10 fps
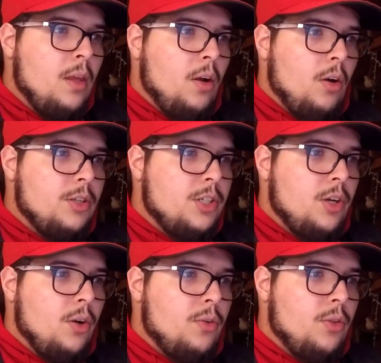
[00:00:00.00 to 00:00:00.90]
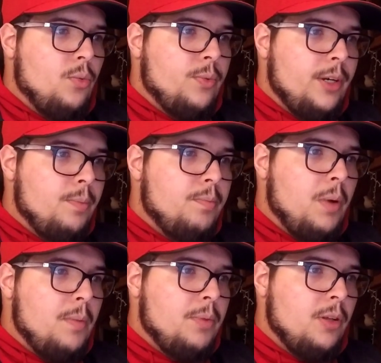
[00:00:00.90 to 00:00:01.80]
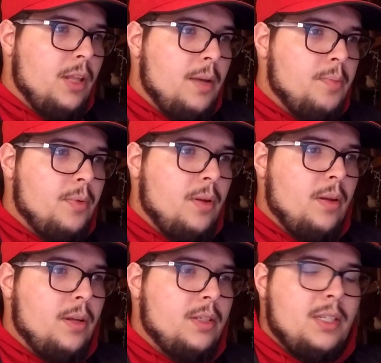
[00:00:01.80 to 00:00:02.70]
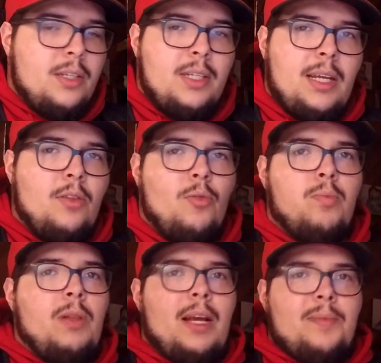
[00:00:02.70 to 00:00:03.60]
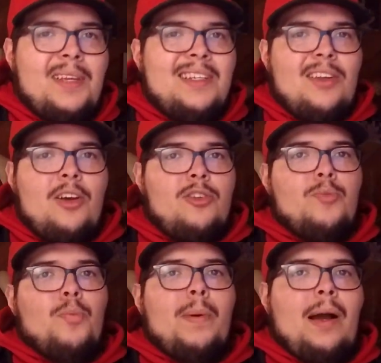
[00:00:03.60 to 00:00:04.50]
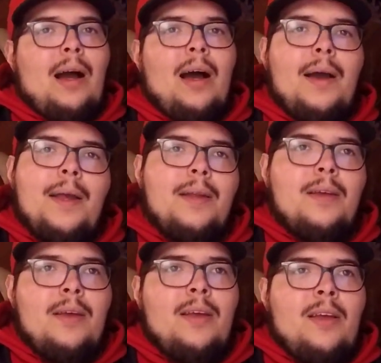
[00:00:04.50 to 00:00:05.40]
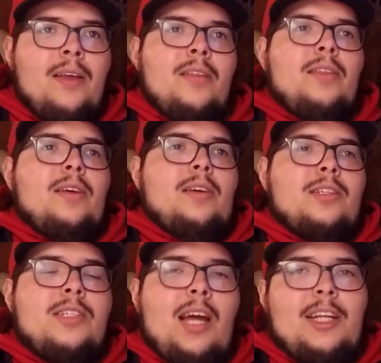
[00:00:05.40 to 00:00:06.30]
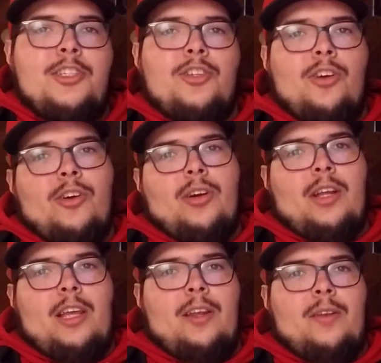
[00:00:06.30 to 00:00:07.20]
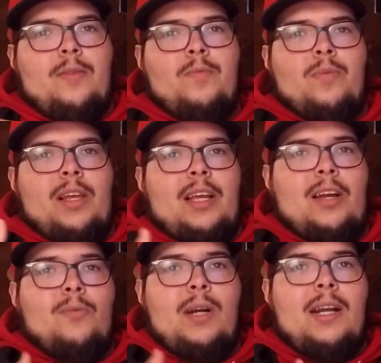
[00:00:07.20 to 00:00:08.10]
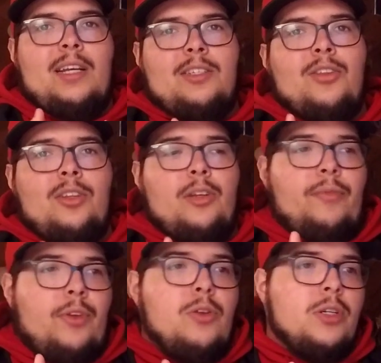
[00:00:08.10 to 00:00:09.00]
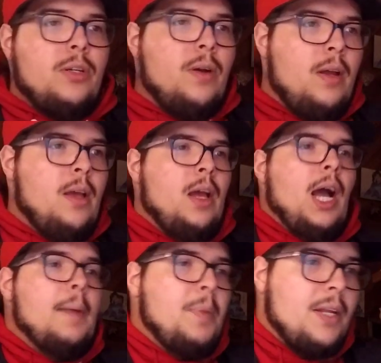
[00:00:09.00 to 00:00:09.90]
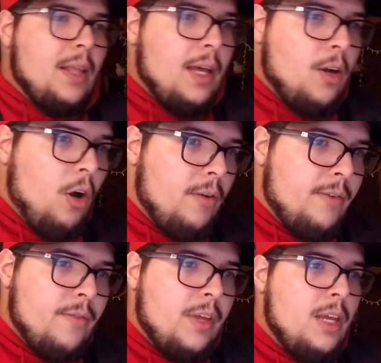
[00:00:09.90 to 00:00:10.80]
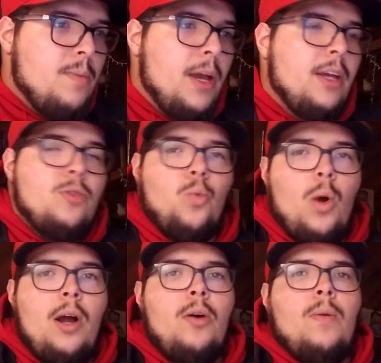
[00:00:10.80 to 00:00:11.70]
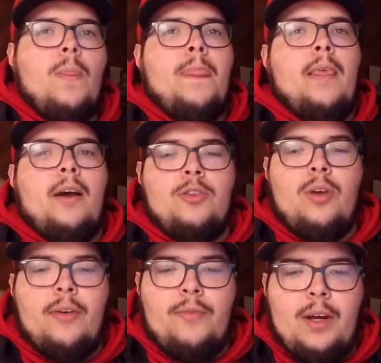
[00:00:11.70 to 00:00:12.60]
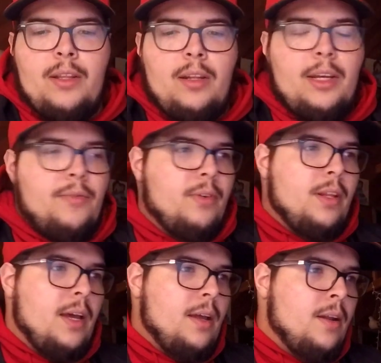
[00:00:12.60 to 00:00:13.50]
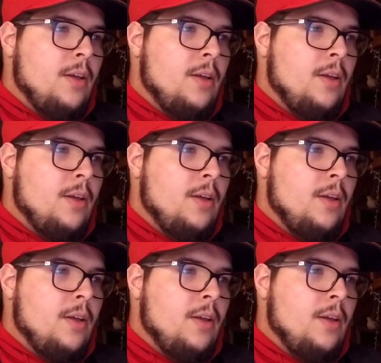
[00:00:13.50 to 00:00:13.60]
Also, the rear bumper lip, it's this like little black piece that goes behind the side skirt and like kind of right next to the diffuser. I picked that off of eBay as well. I'll try to find the link for that.